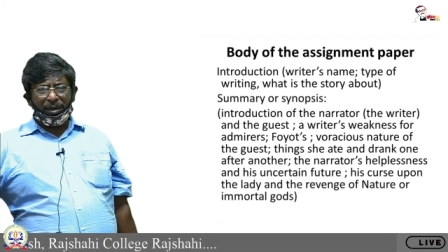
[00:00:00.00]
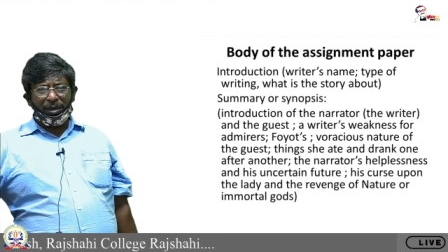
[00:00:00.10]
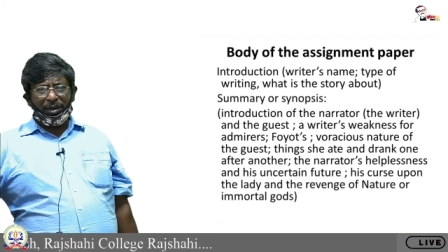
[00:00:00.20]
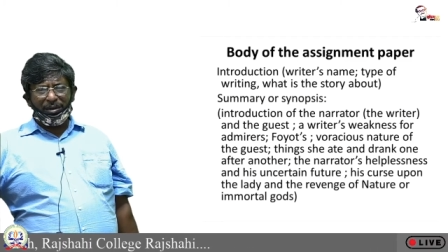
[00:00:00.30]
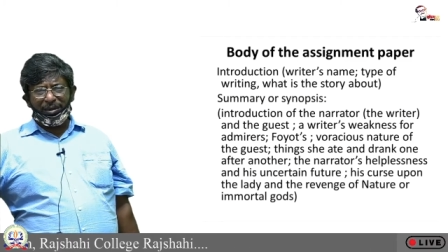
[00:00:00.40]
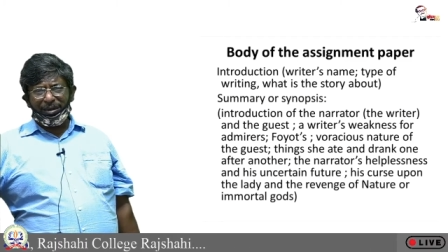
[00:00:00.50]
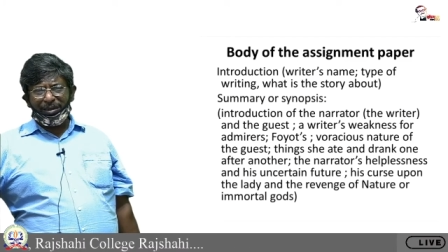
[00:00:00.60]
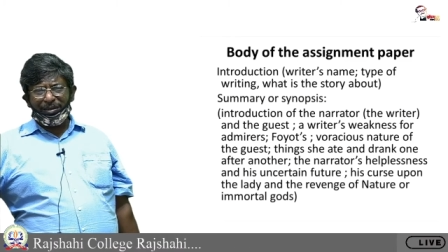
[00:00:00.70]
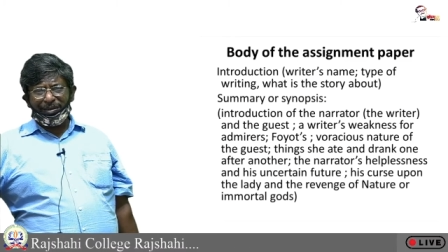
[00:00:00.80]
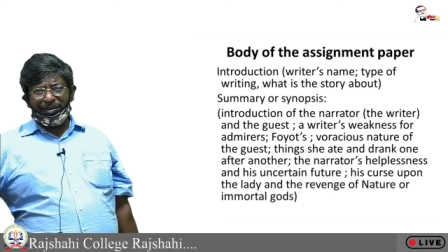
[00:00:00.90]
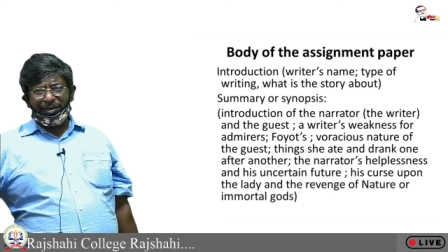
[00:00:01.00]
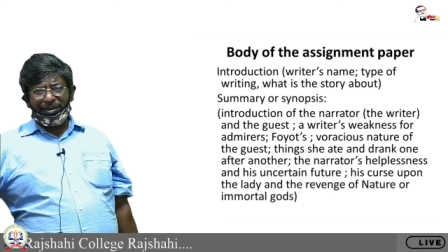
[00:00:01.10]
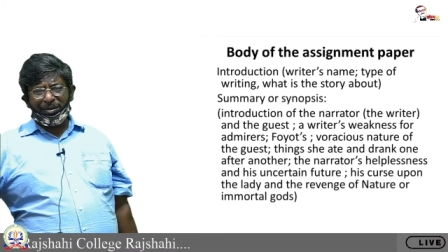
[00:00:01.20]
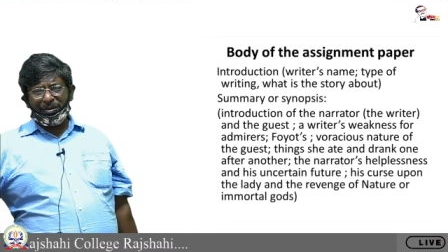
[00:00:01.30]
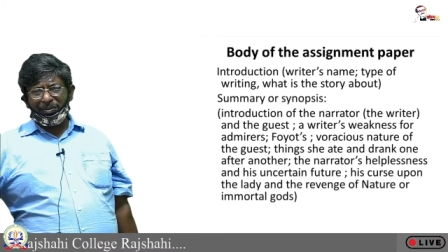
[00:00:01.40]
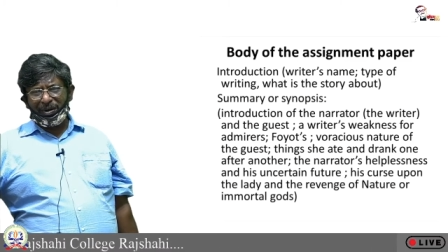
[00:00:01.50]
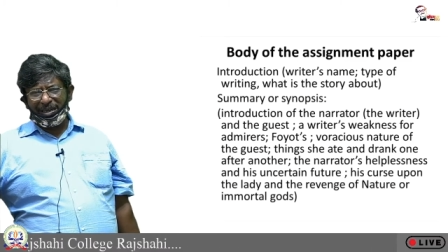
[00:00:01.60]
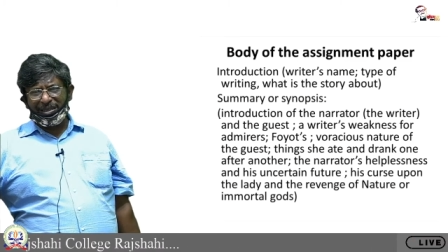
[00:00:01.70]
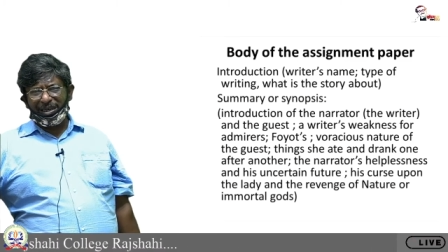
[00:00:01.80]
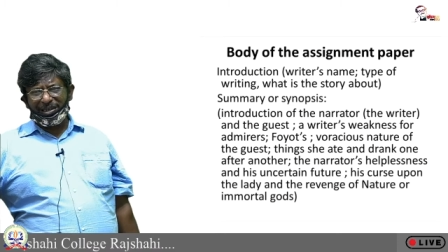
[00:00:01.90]
he
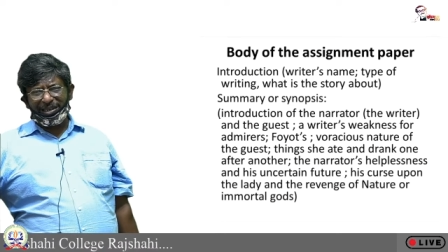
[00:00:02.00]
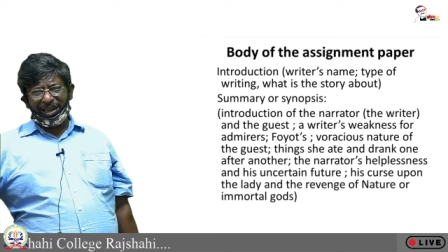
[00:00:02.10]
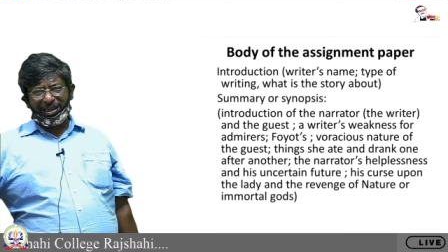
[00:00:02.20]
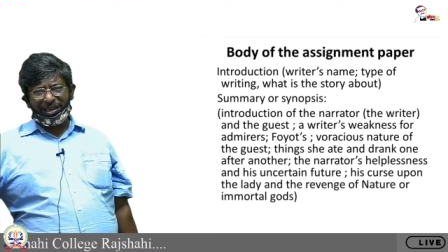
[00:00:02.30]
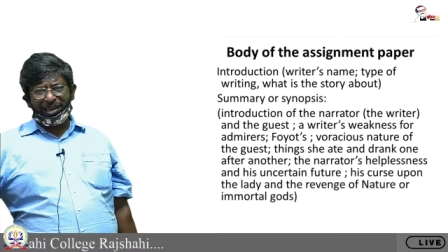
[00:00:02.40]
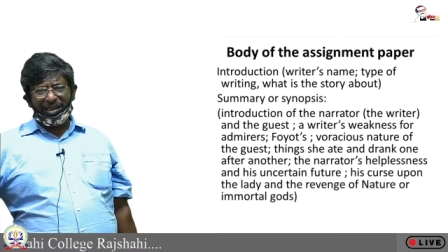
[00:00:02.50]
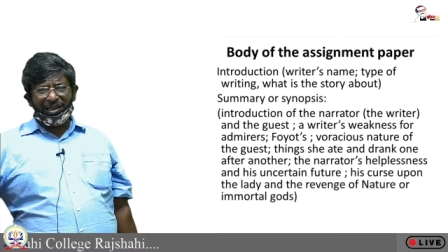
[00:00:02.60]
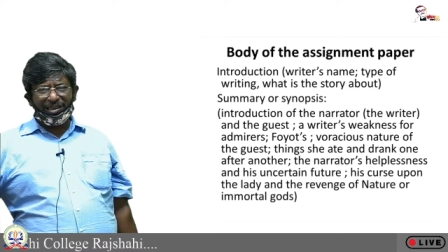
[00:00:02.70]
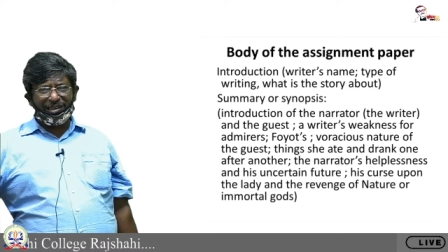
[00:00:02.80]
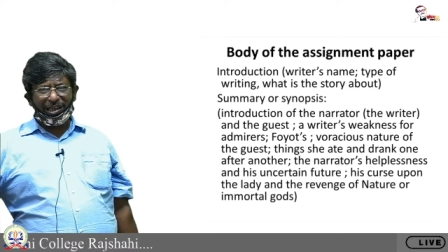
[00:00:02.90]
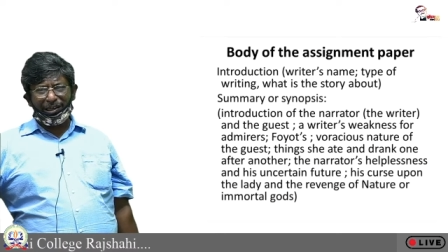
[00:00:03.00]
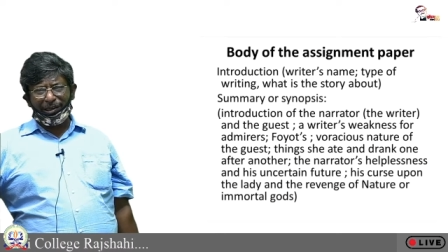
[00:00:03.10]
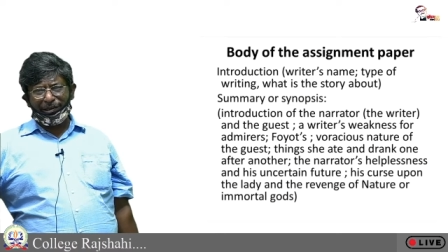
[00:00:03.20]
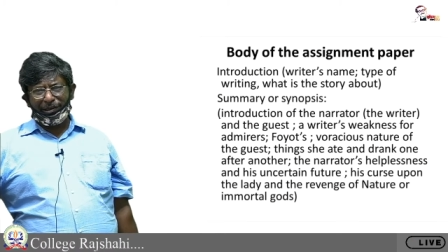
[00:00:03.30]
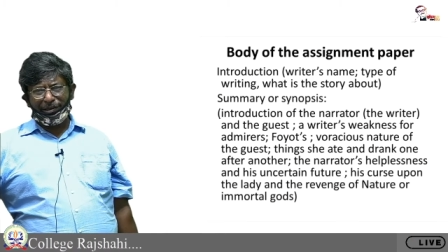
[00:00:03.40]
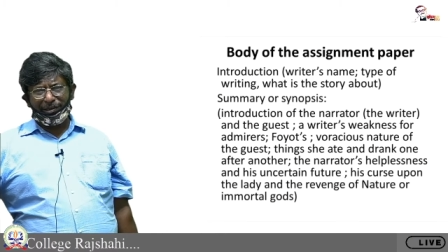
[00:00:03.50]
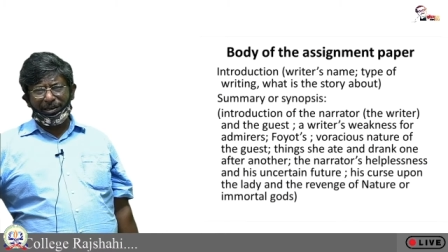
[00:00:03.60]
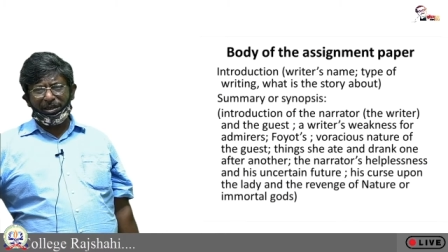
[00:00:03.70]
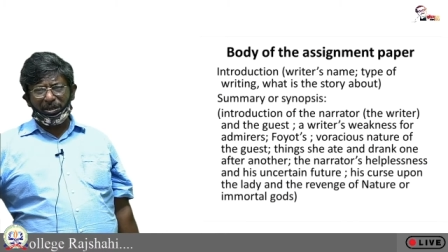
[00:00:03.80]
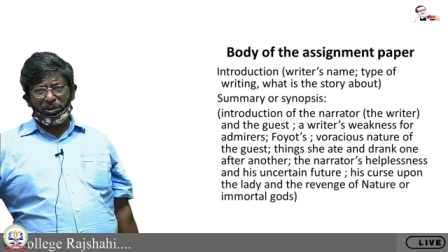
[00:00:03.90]
wanted that the
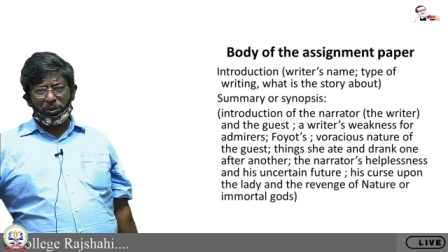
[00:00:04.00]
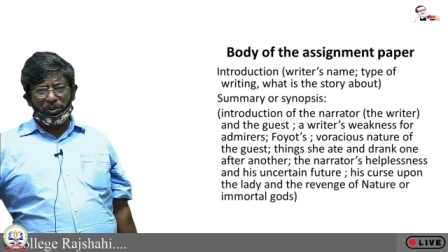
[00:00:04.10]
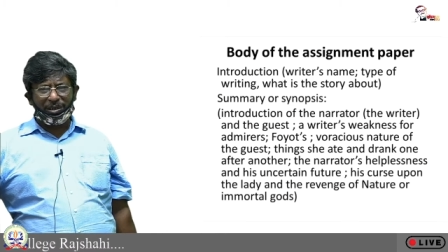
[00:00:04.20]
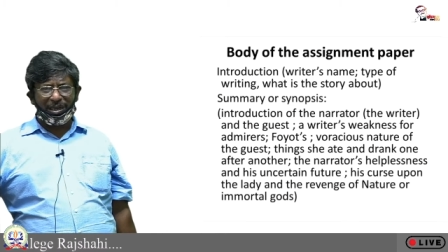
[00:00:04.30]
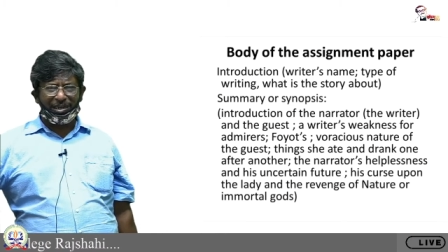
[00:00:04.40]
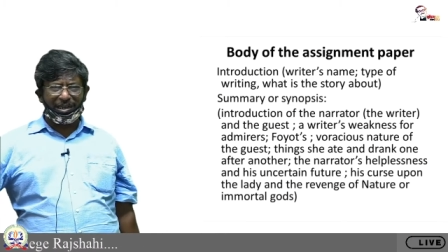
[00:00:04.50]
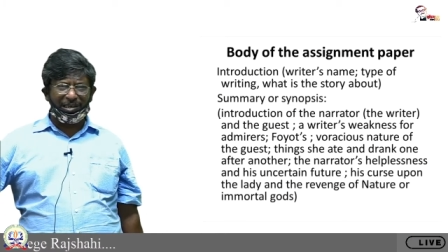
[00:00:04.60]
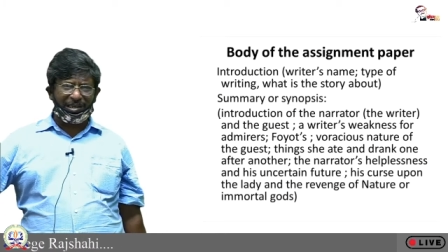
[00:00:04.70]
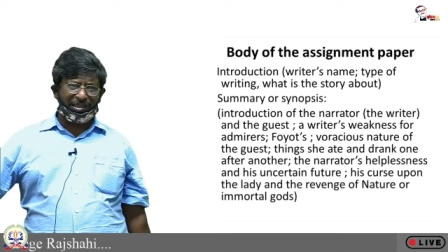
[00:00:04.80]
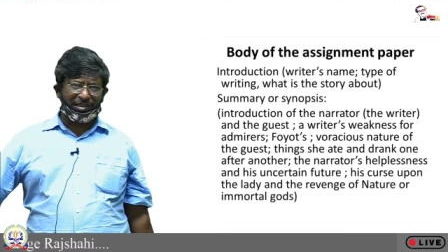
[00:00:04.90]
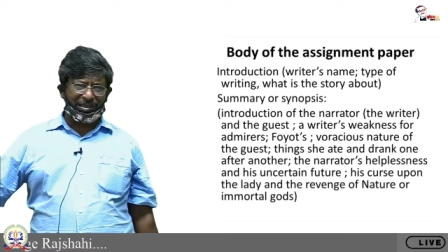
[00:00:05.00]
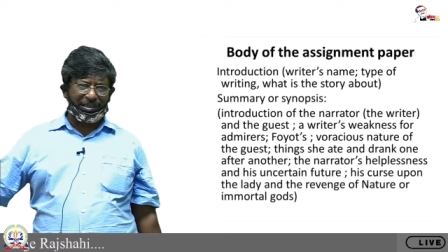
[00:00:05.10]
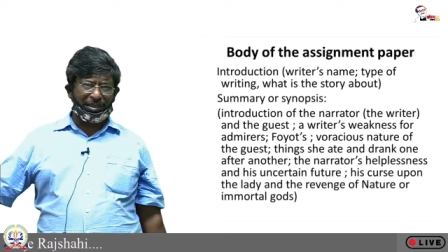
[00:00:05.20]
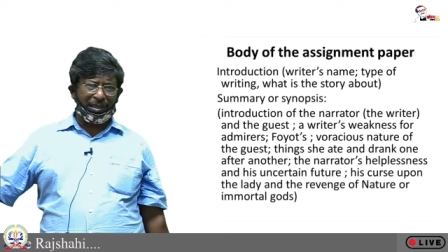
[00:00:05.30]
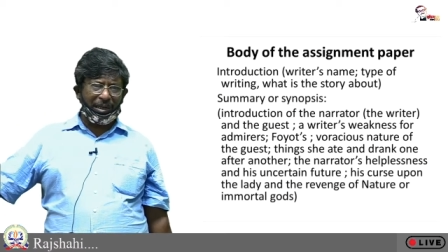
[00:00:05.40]
lady should get a lesson,